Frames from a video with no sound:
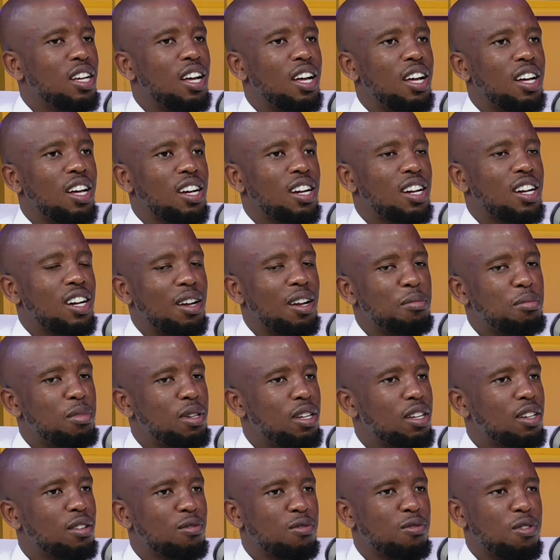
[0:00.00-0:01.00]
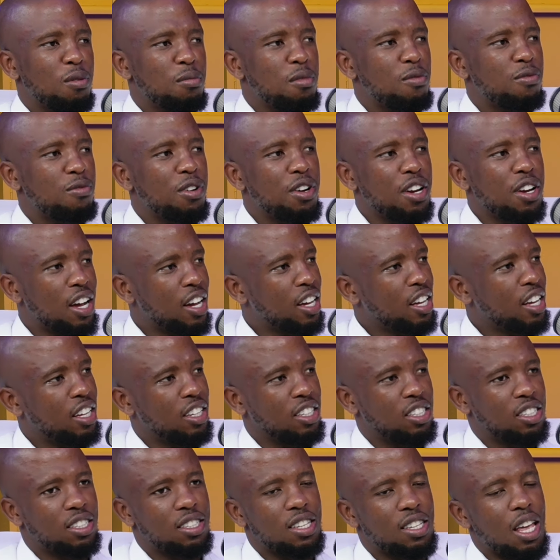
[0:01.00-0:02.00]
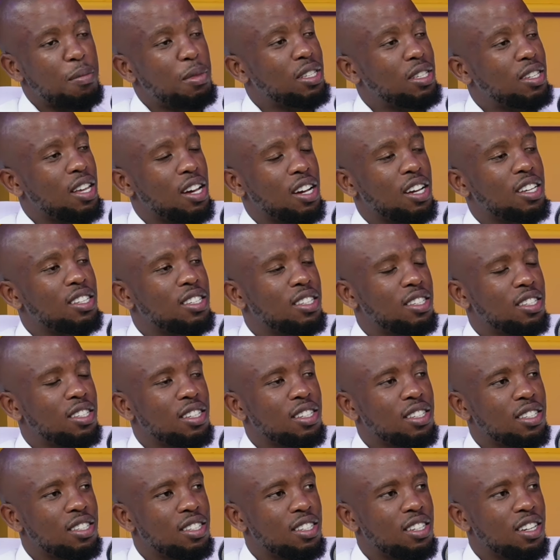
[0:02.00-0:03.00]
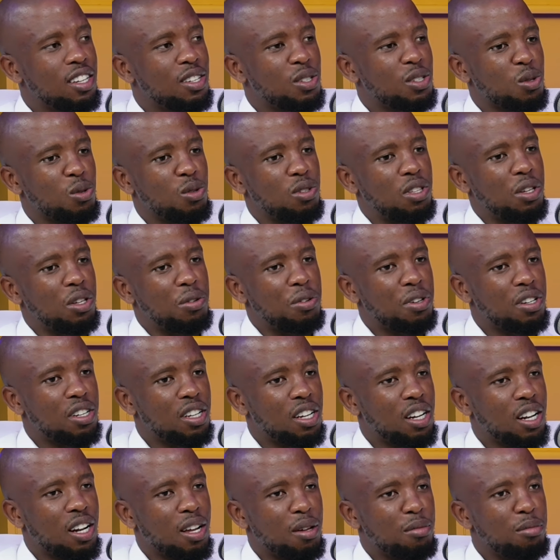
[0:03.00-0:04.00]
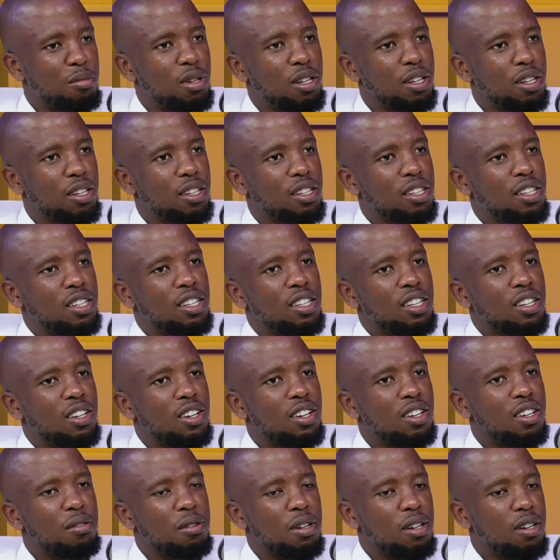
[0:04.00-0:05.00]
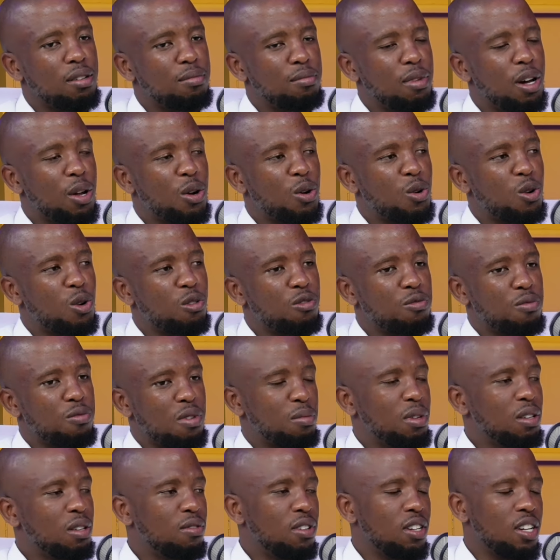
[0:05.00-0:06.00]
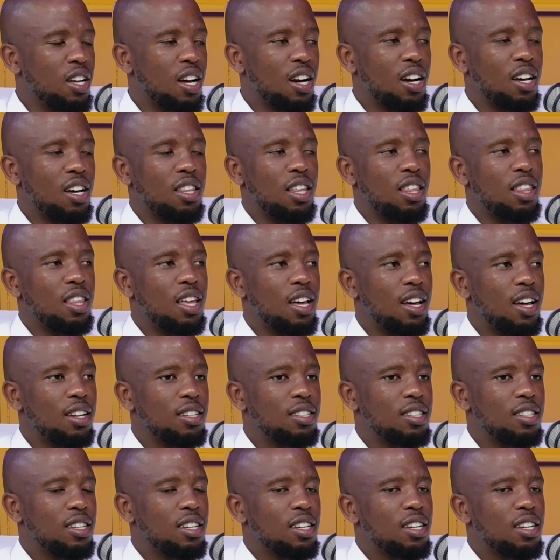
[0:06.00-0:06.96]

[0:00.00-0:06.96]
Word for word: uh, clubbing from a very young age. Some as young as 16 years old, they're already clubbing. Mm. Uh, I don't know if maybe even younger than that.